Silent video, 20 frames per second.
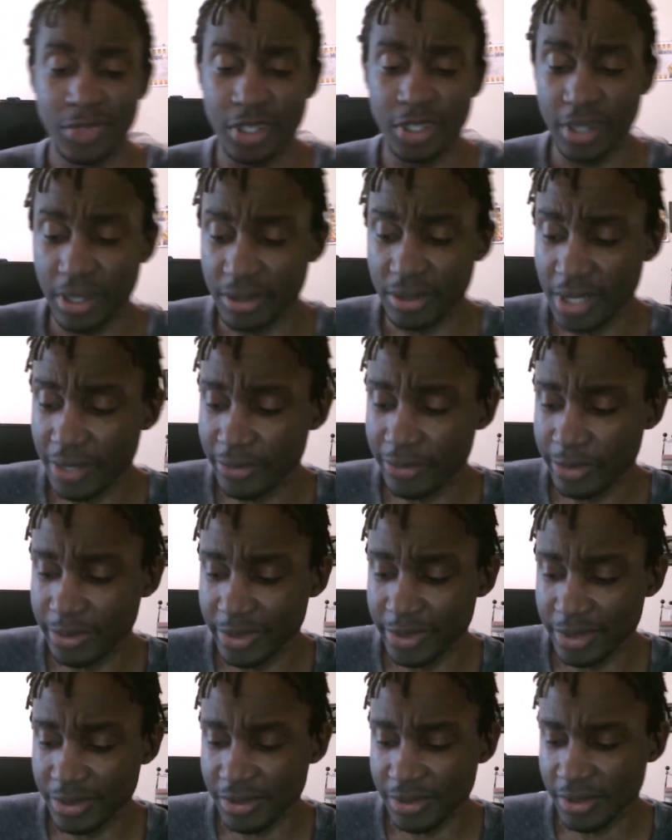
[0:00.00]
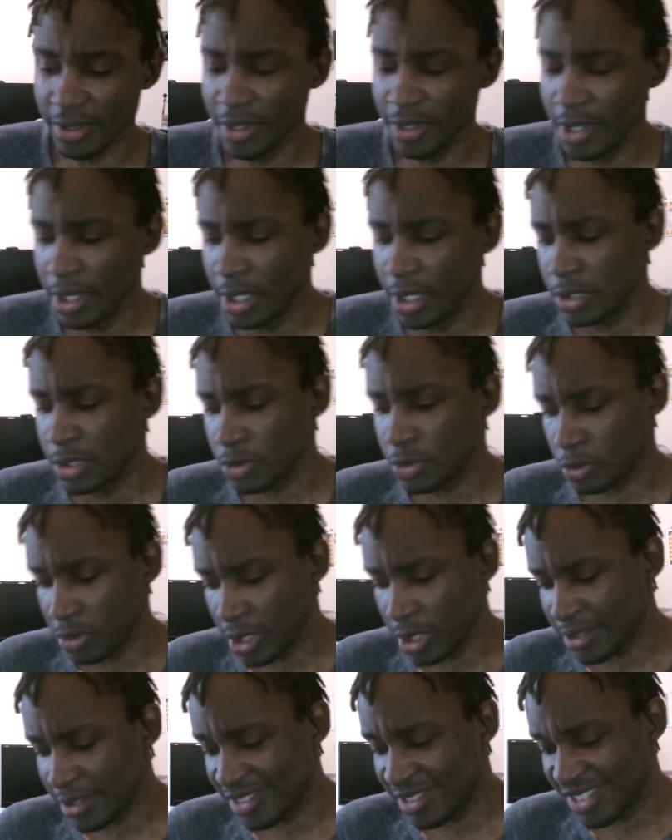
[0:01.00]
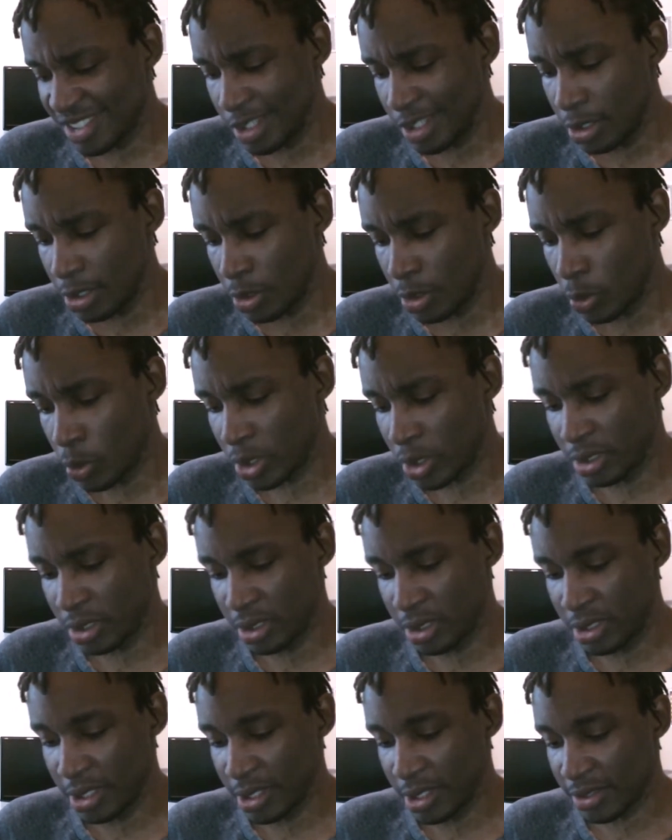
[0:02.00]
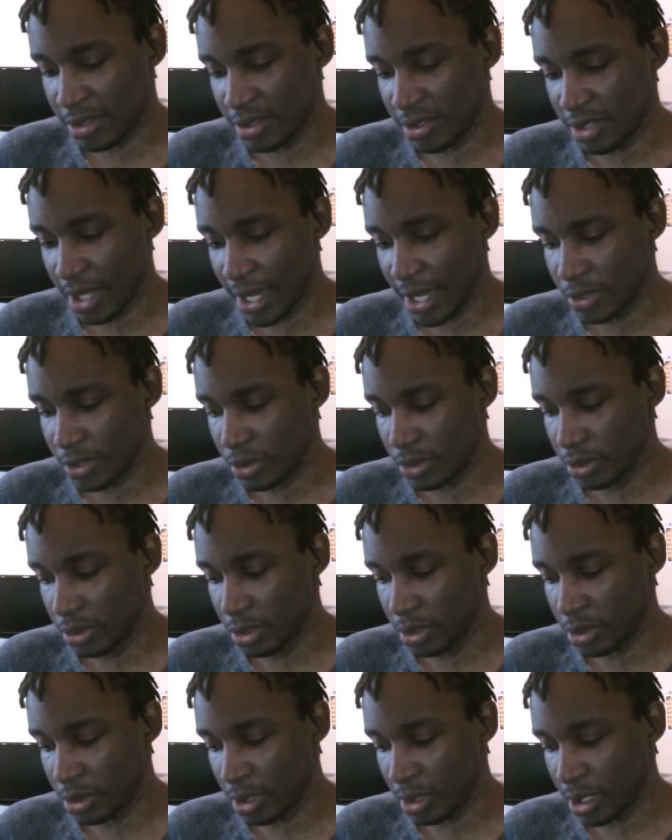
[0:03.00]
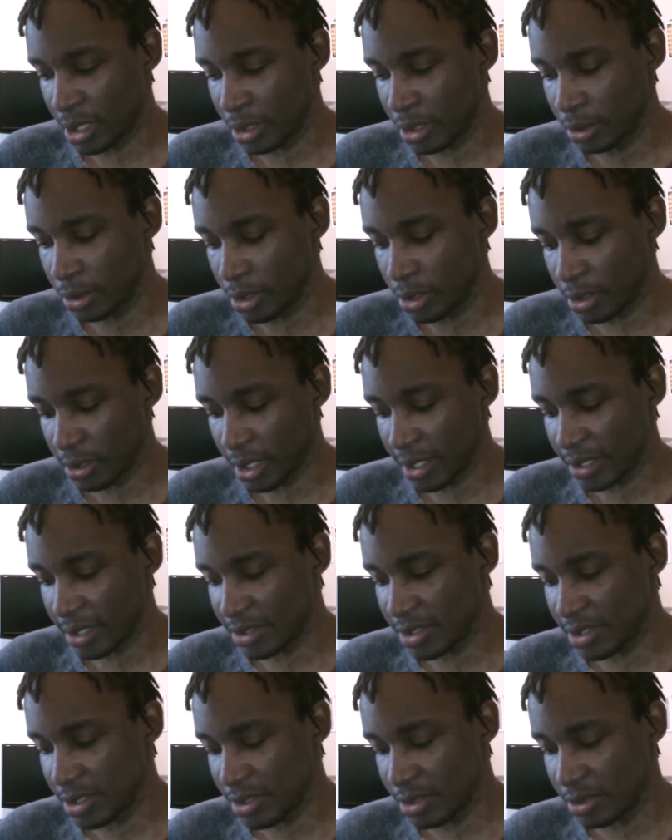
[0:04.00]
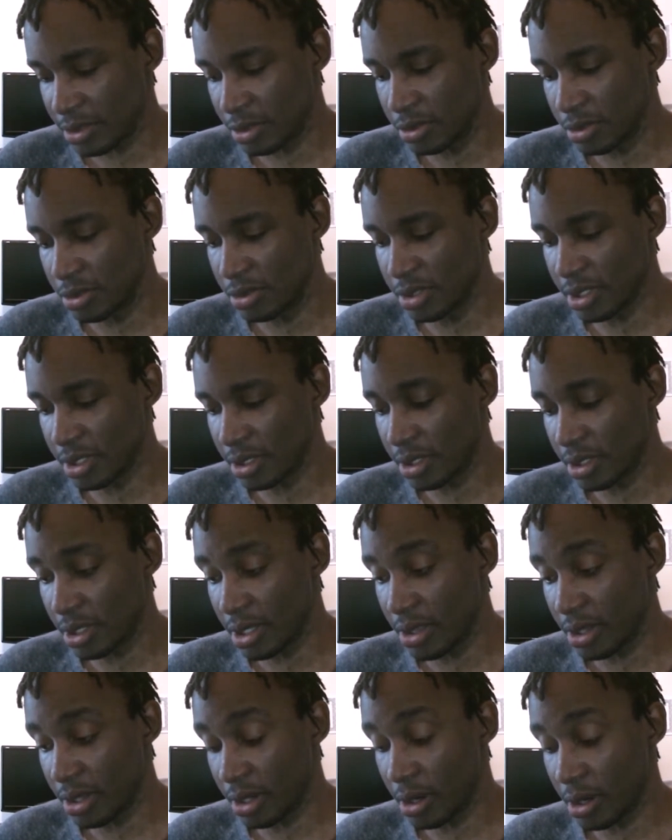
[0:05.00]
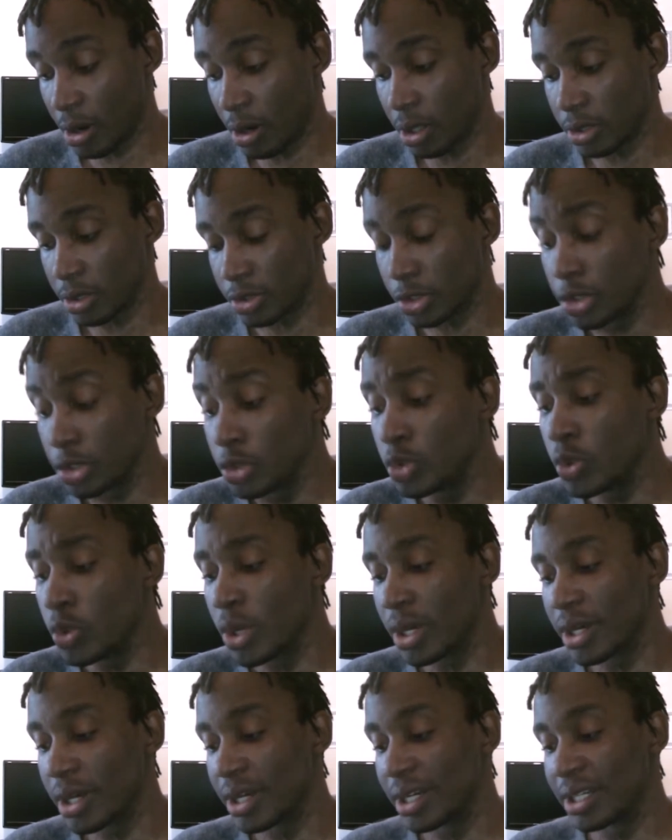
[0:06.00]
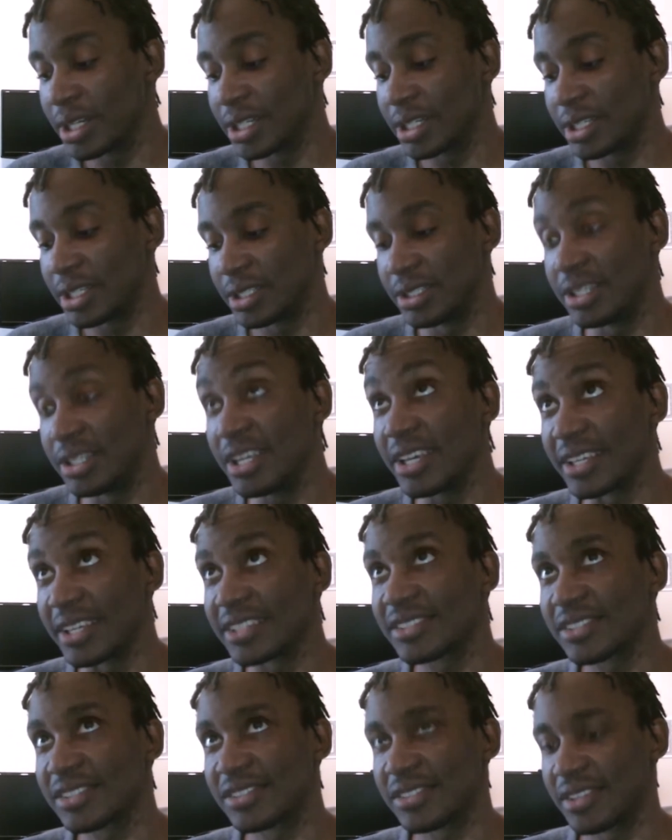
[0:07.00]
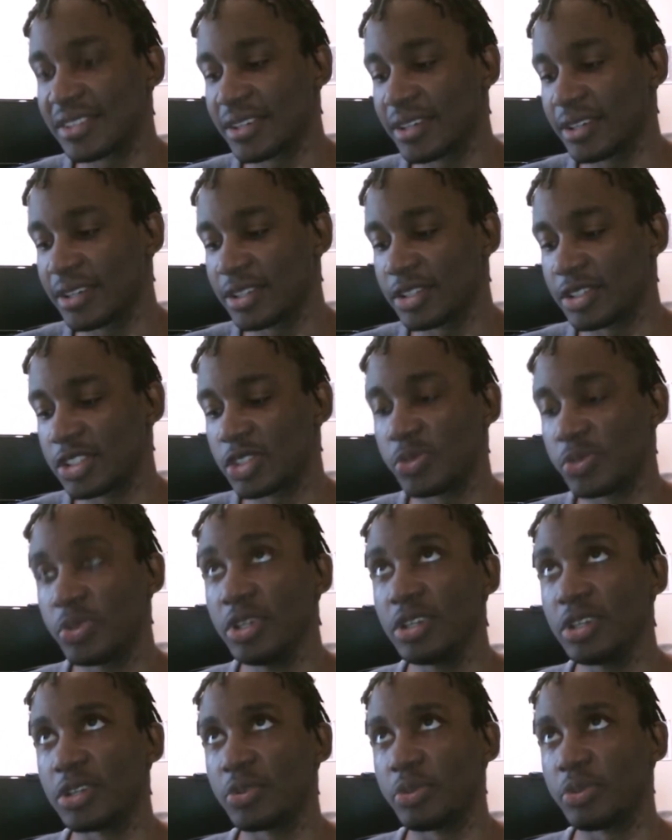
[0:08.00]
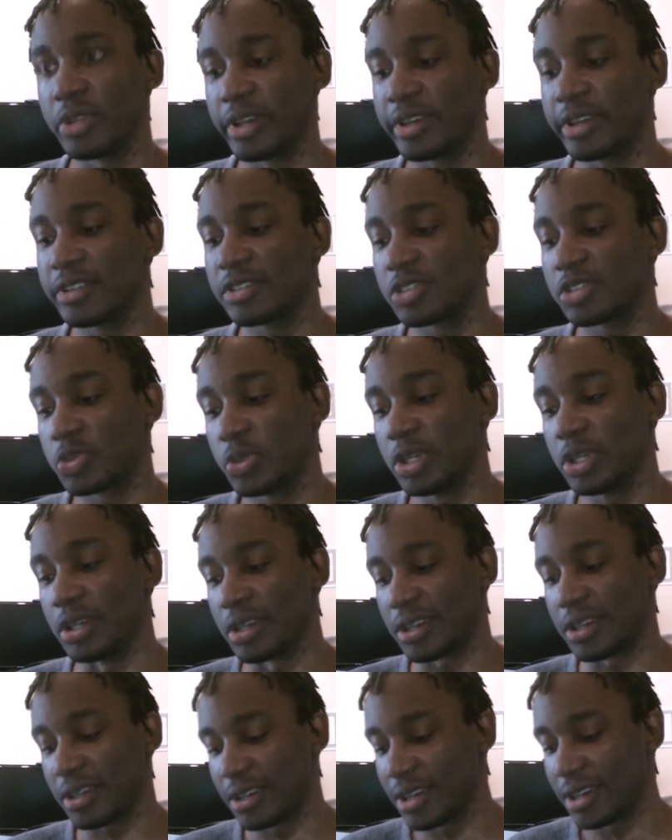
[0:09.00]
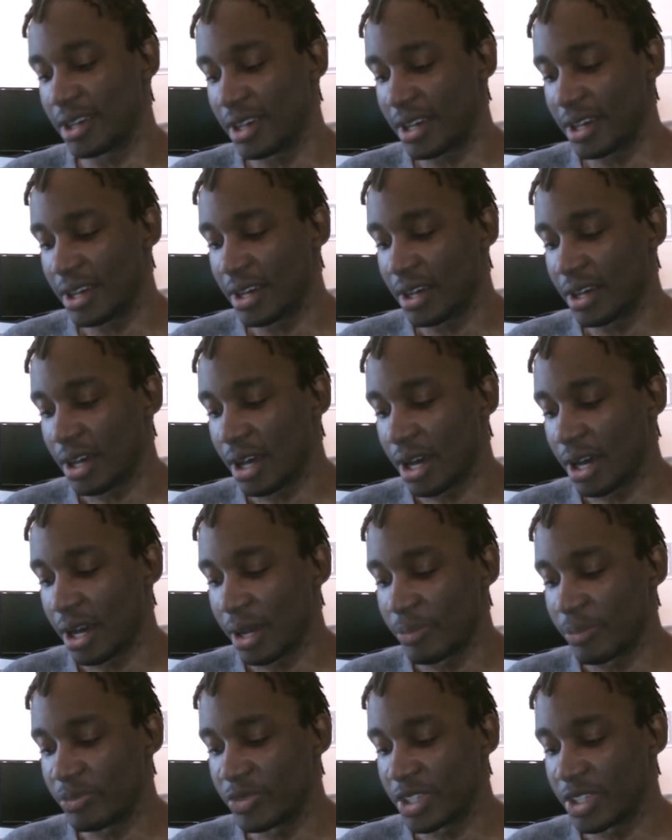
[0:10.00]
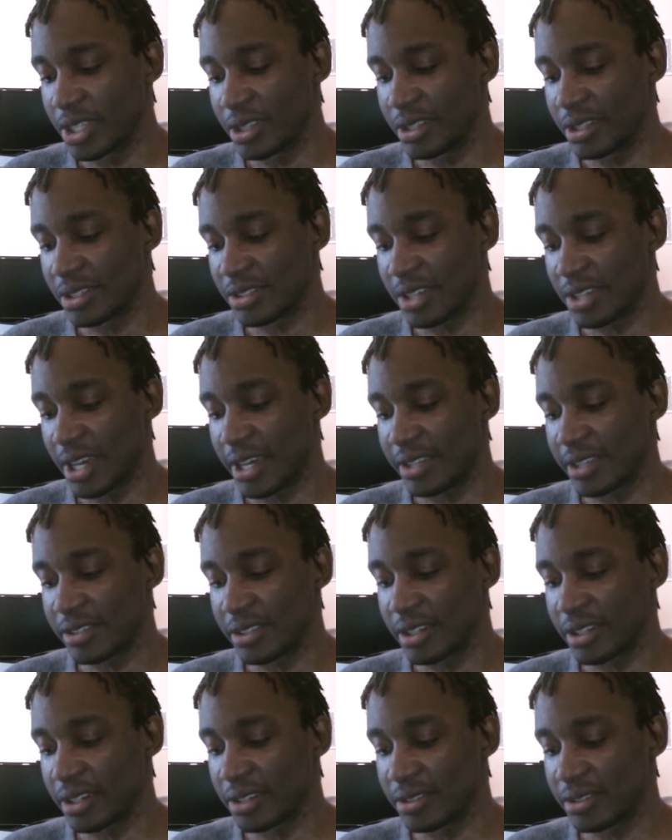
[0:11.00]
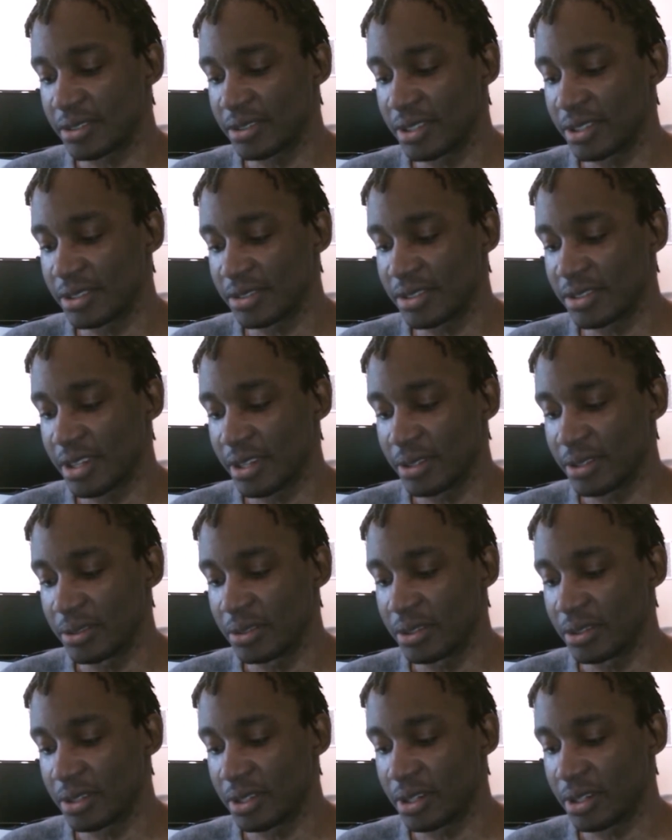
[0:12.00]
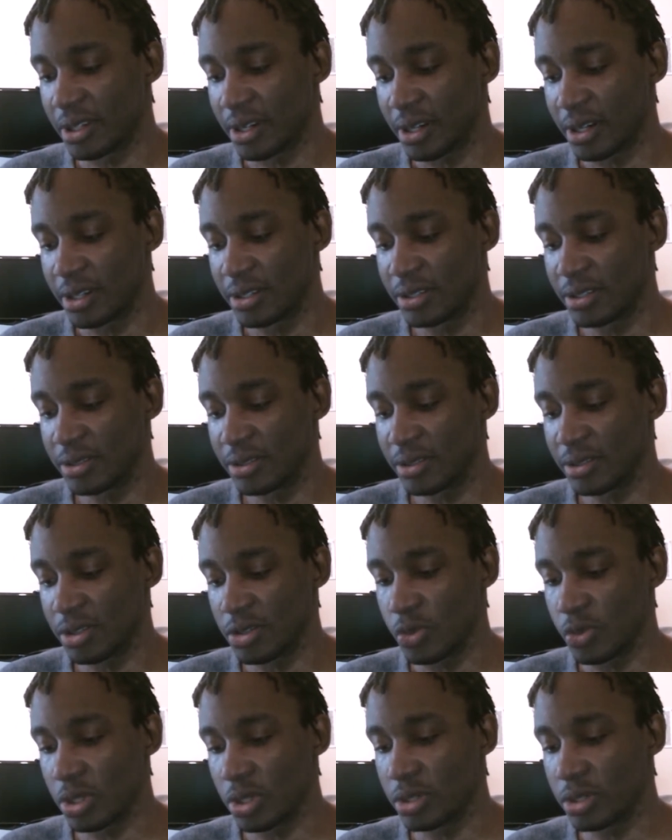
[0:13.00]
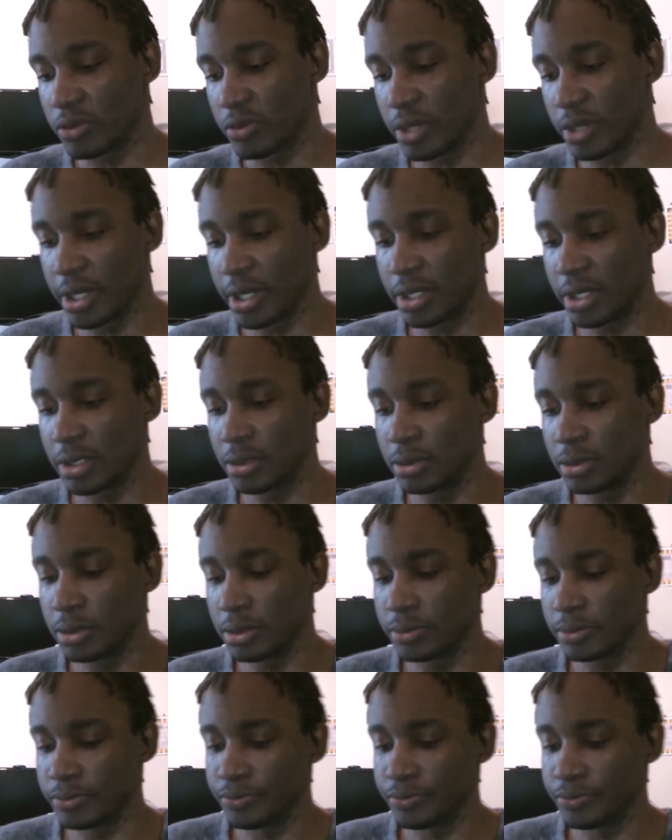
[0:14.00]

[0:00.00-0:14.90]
That would definitely be interesting. So let's see what the discs actually look like. It says there are two discs. Speak, Blaze, speak. In this case here, so let's take a look here. Turn one around.